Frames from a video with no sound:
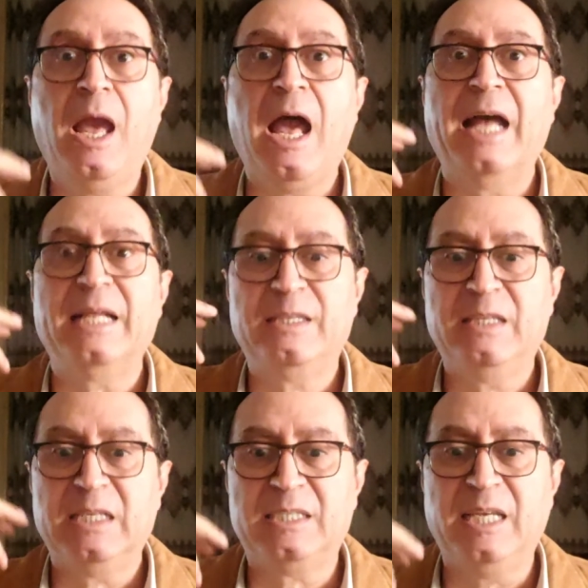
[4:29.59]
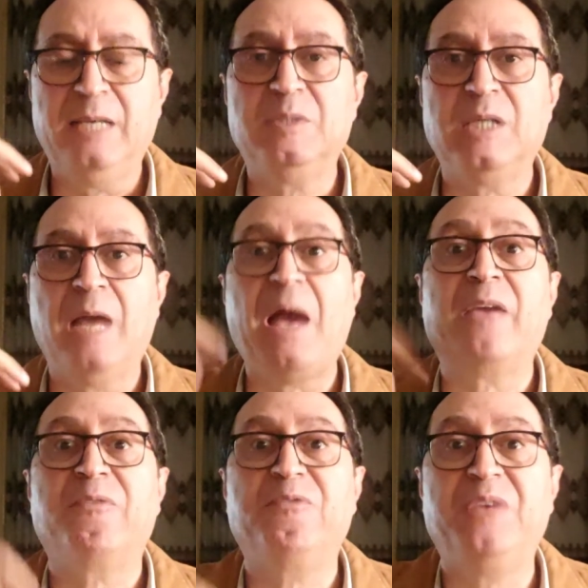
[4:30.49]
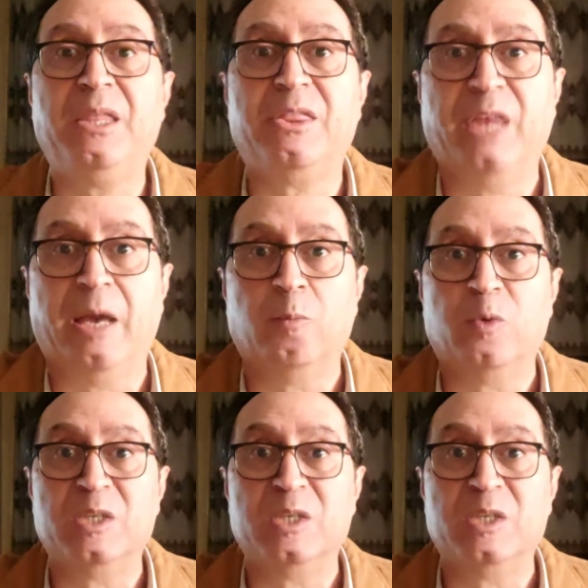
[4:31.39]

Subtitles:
and at the same time I feed them